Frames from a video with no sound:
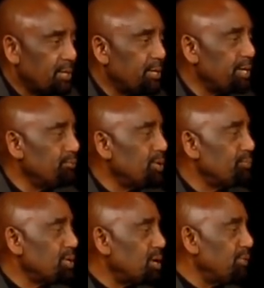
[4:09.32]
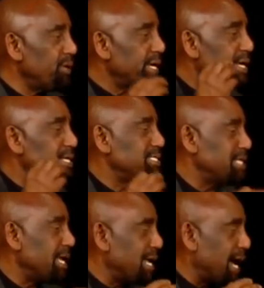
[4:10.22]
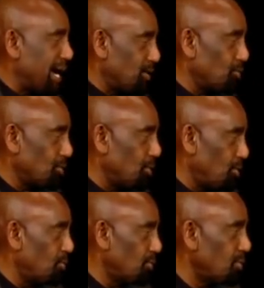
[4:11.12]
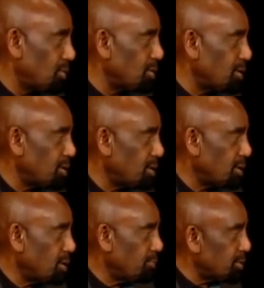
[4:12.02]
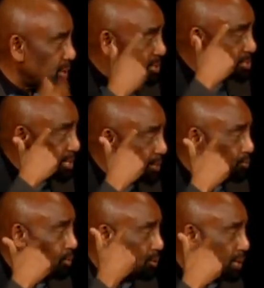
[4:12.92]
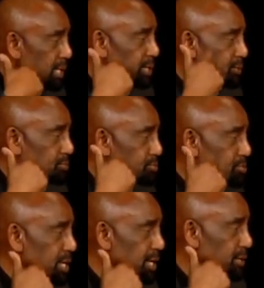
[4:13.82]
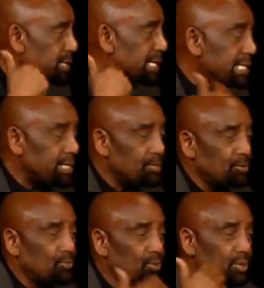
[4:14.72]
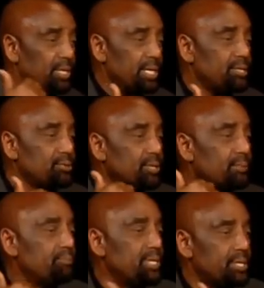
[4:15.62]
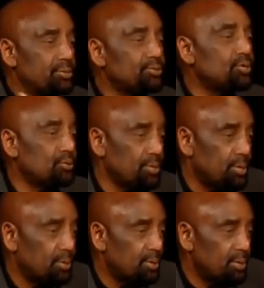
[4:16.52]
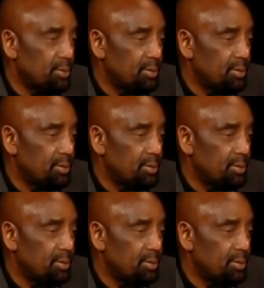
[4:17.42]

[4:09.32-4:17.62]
But because they can't say, I don't know. Because Satan won't let you say, the ego won't let you admit you don't know.